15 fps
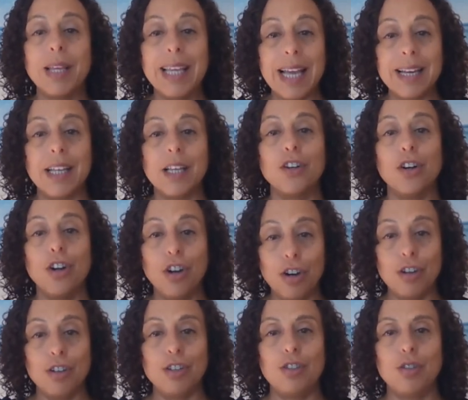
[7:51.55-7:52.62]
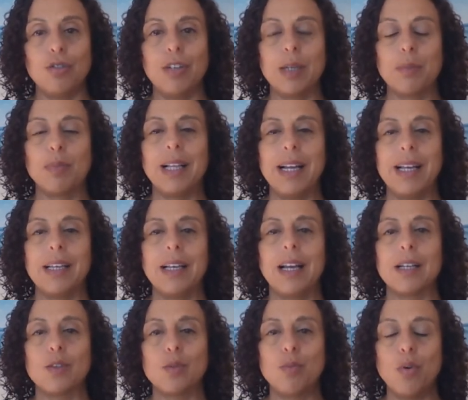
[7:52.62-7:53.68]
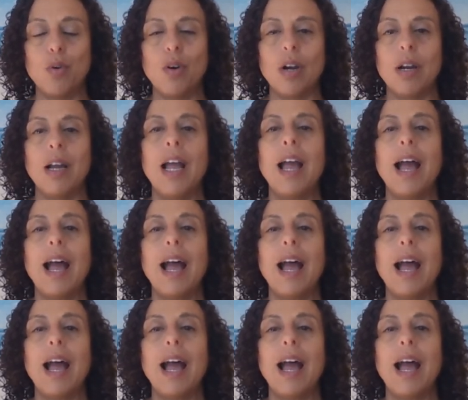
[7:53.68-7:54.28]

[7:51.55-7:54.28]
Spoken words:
getting hurt during playing the sport?